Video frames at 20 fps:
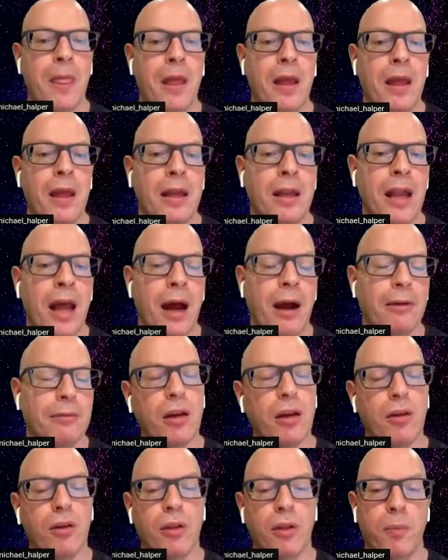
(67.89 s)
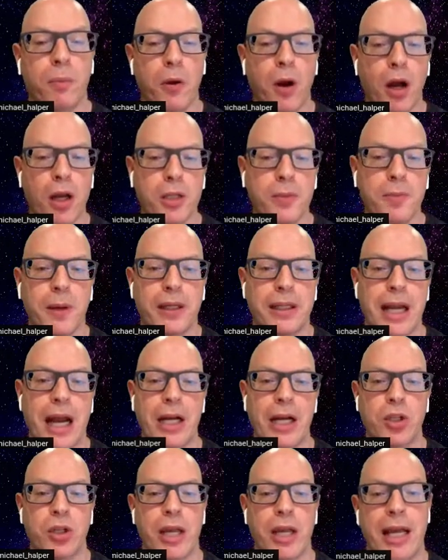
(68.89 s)
Now, the prospect
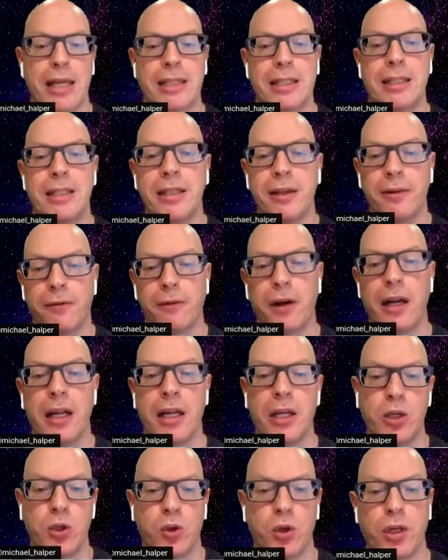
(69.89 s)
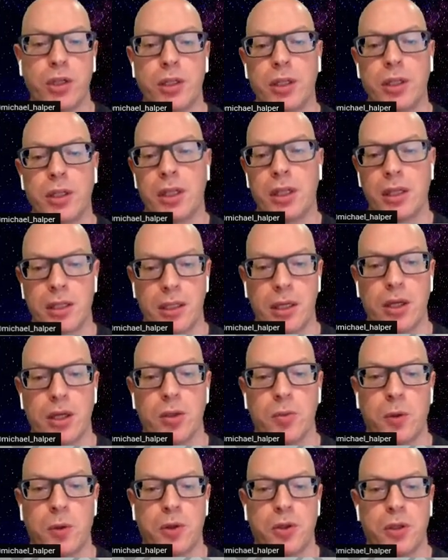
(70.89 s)
actually has different interests than the
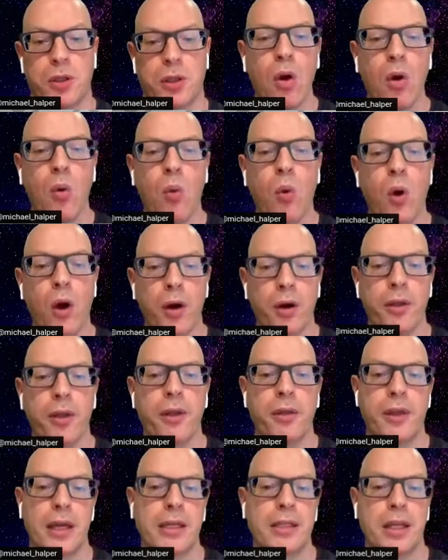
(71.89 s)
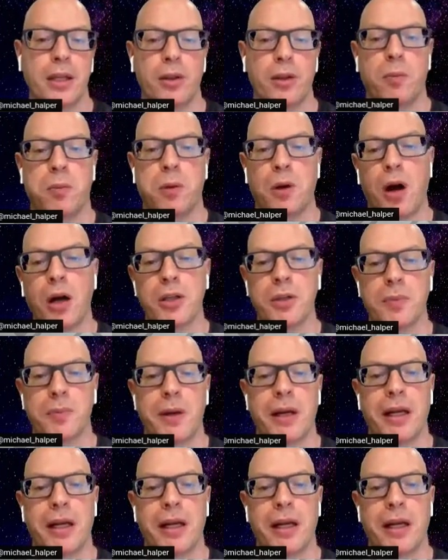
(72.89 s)
salesperson. What are the things that the prospect